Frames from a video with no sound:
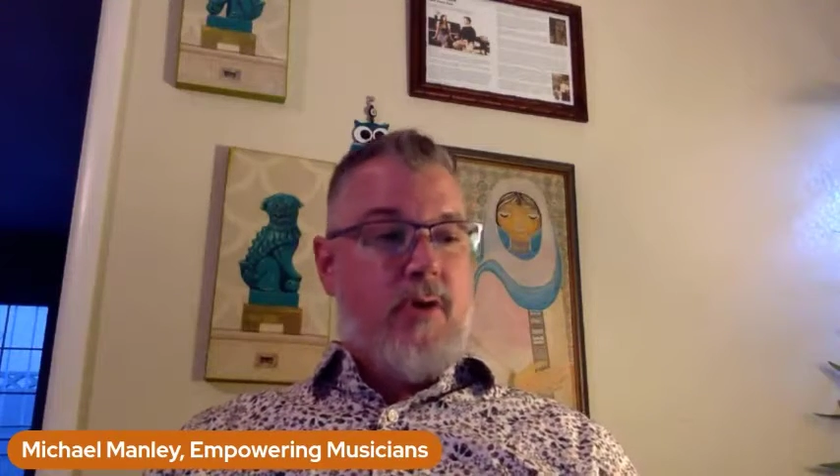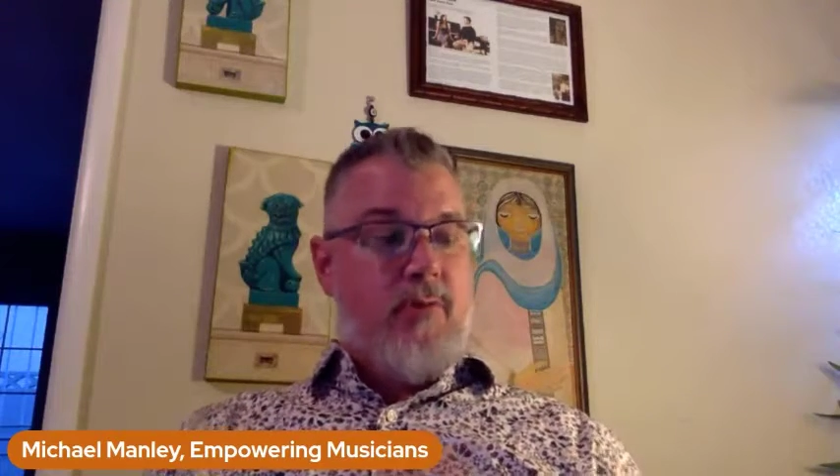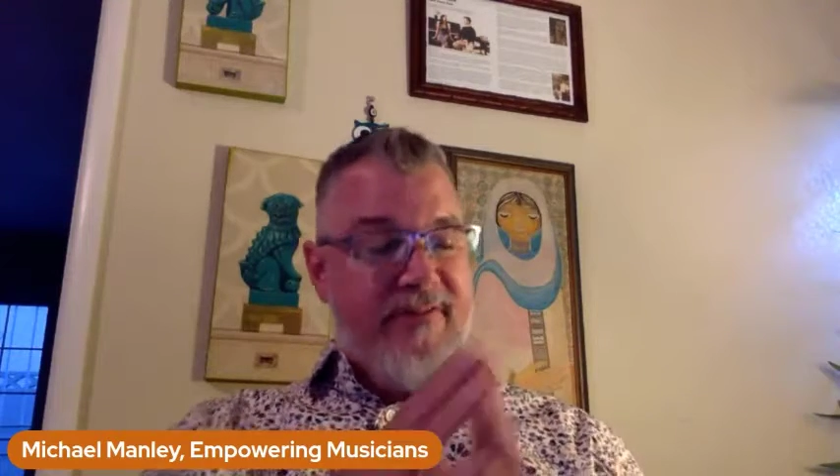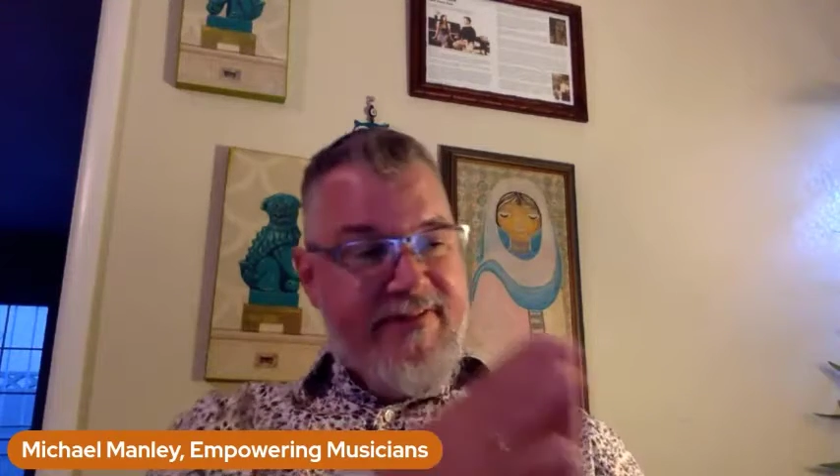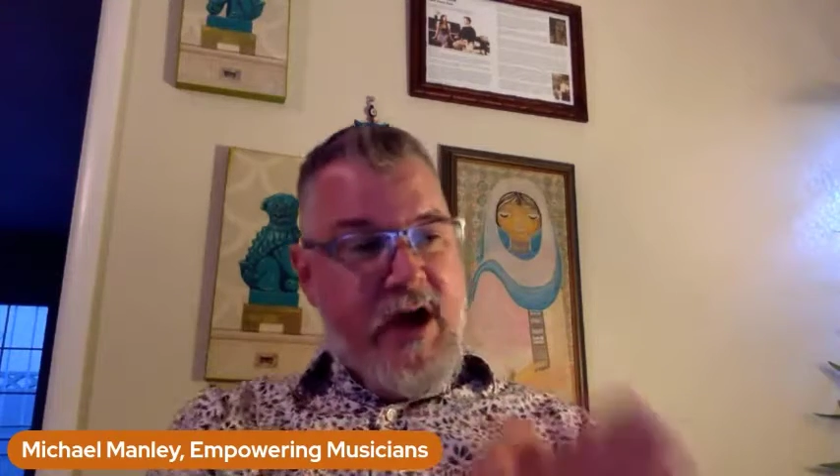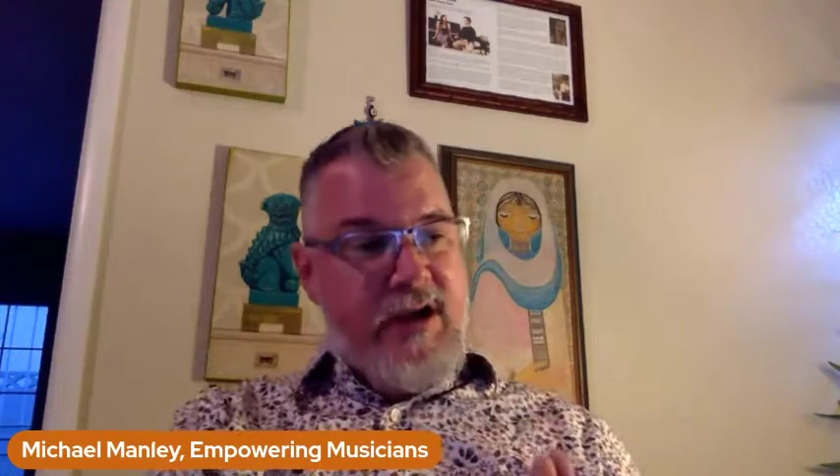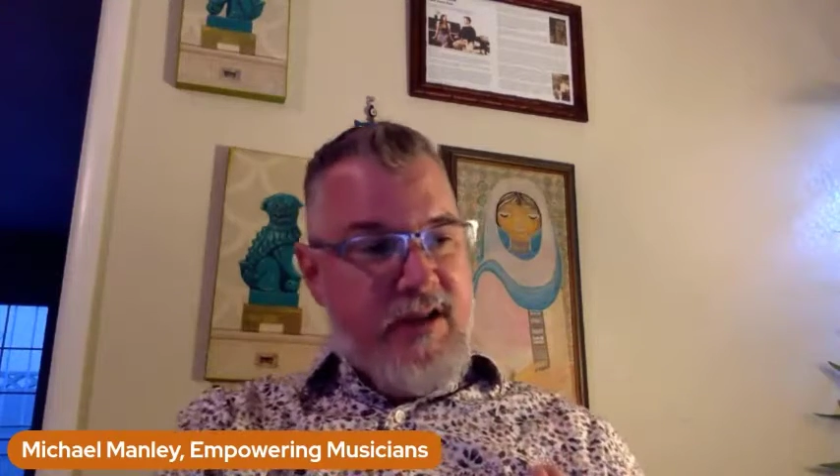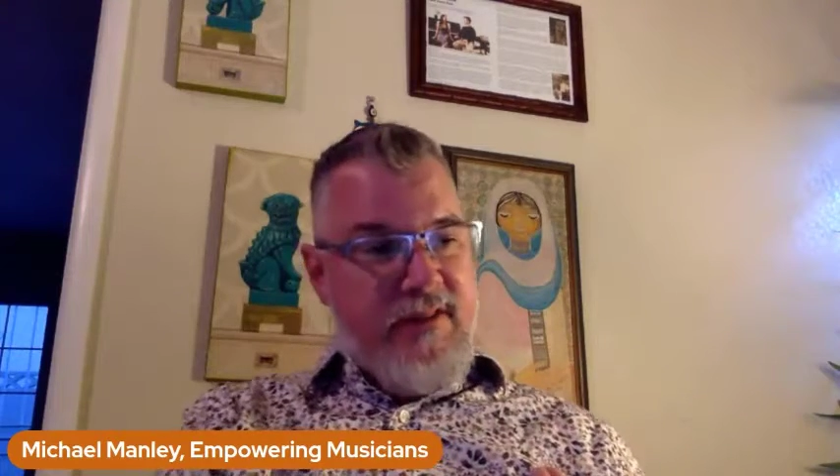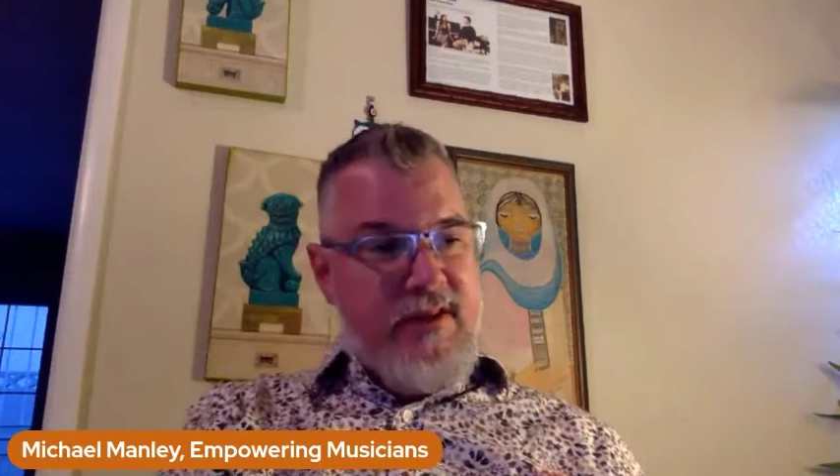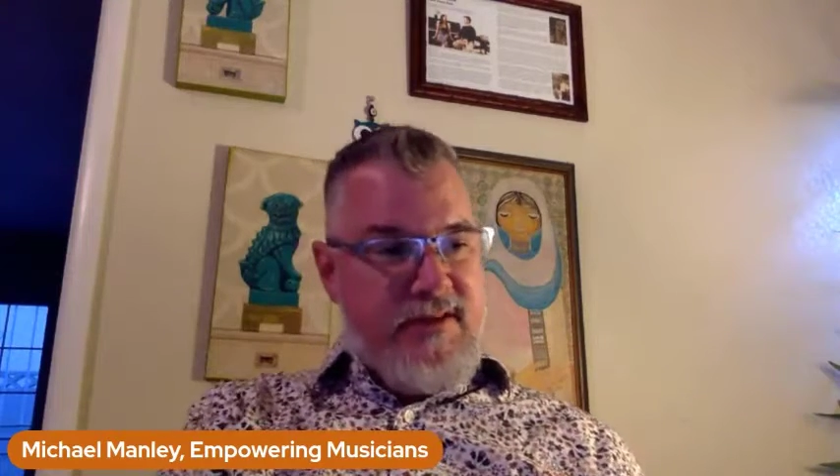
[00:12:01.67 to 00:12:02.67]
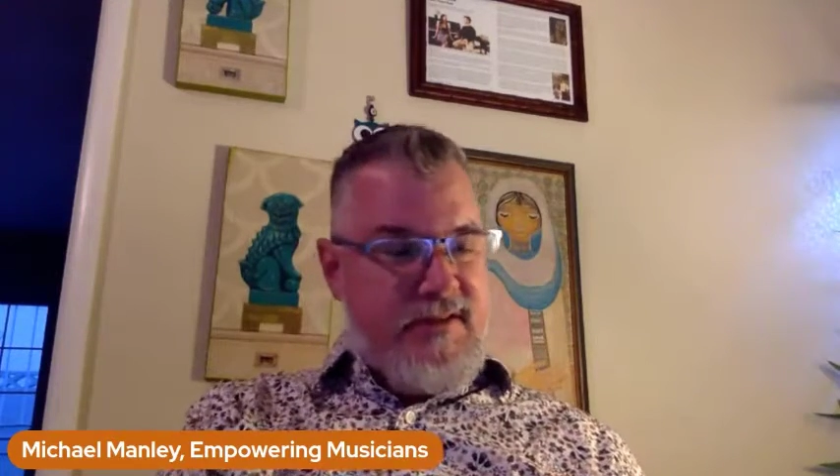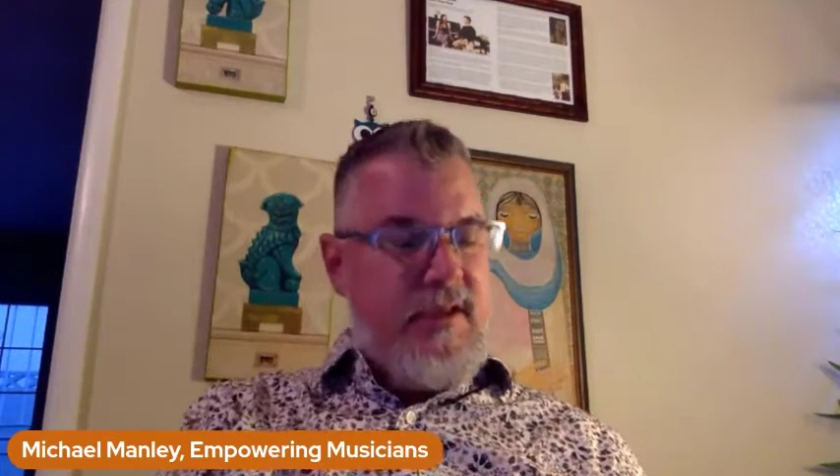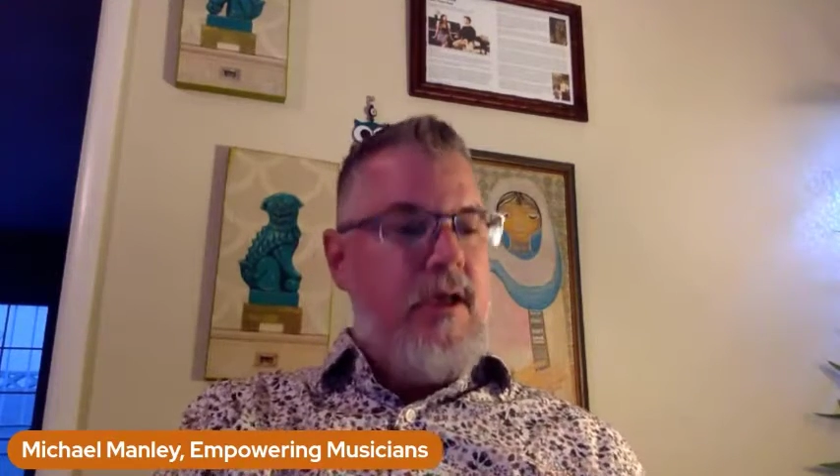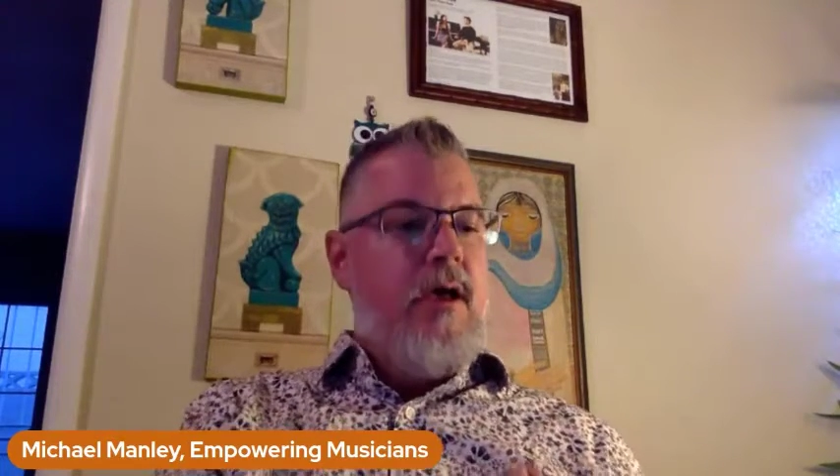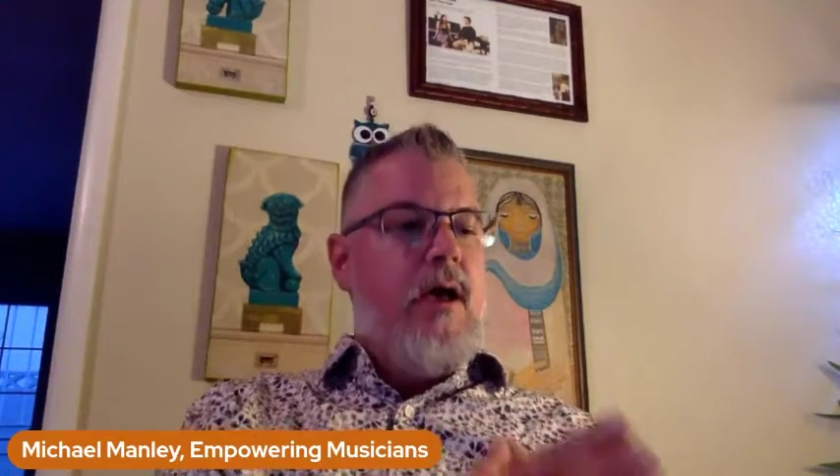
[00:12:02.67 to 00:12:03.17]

on refining this